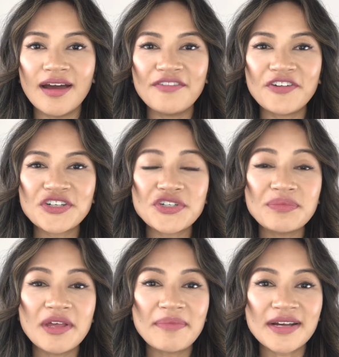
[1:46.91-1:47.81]
A virtual
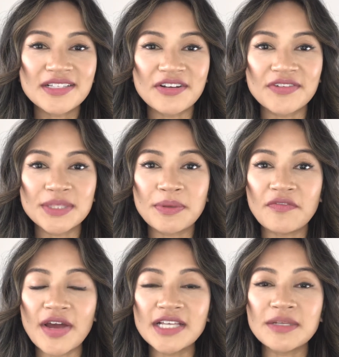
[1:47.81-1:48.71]
mailbox service
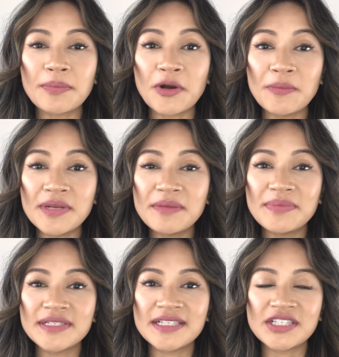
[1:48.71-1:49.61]
provides a permanent
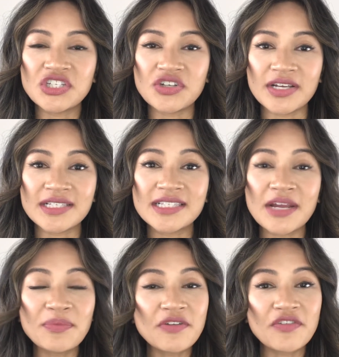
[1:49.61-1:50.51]
business address
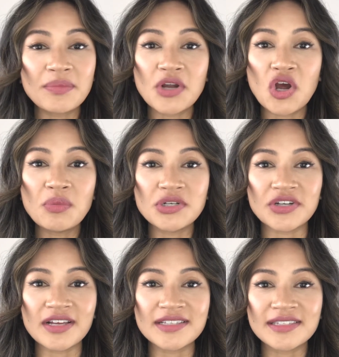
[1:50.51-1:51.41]
separate from your home
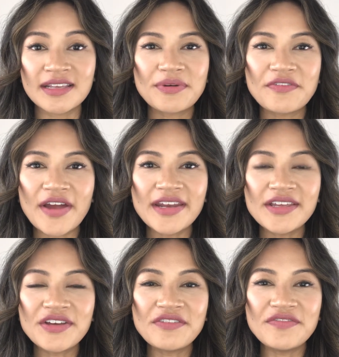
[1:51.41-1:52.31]
address,
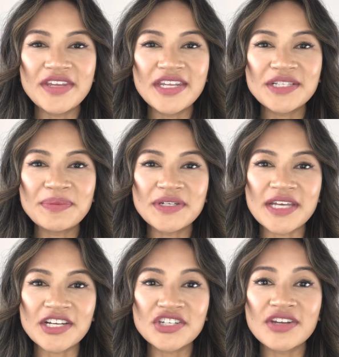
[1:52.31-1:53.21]
providing convenience,
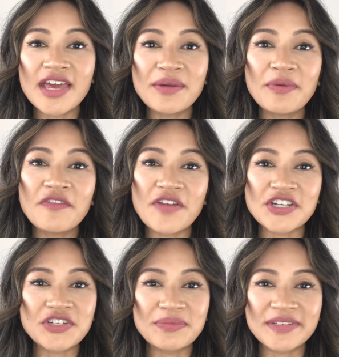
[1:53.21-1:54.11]
protection, and a
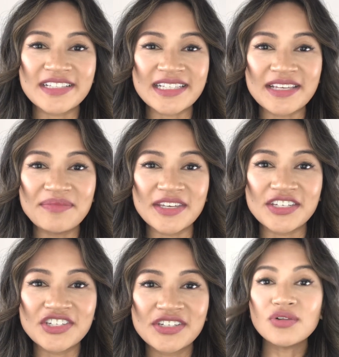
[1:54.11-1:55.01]
professional business
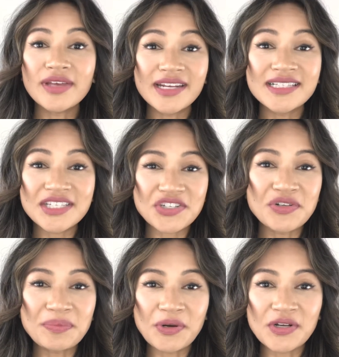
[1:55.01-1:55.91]
image. You'll get
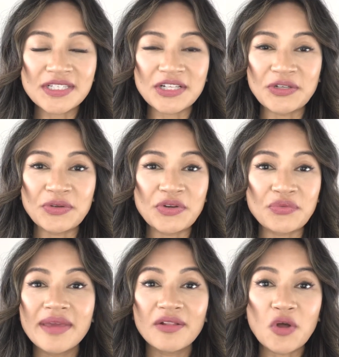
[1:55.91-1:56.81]
additional perks including
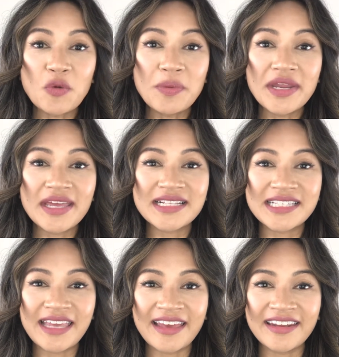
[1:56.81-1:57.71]
mail opening and
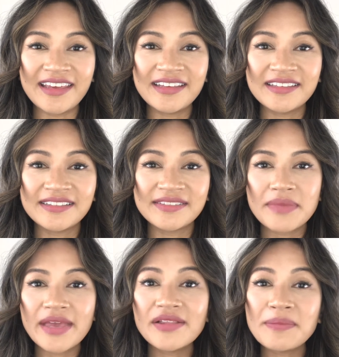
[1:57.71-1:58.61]
scanning,
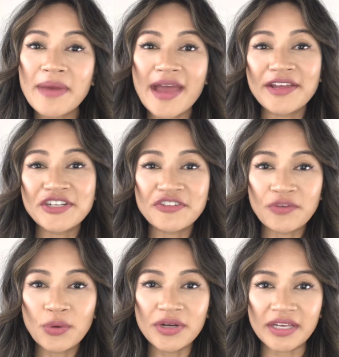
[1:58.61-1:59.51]
mail and package
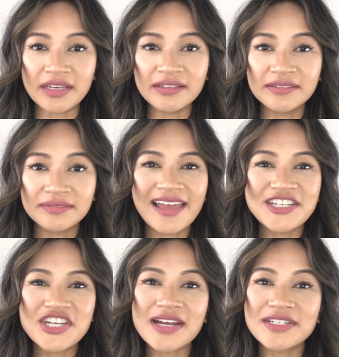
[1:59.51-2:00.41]
forwarding,
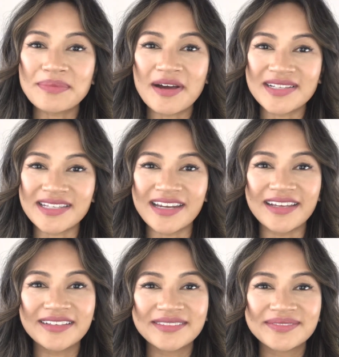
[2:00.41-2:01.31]
and check
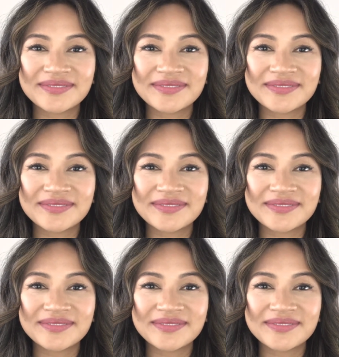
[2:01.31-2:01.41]
depositing.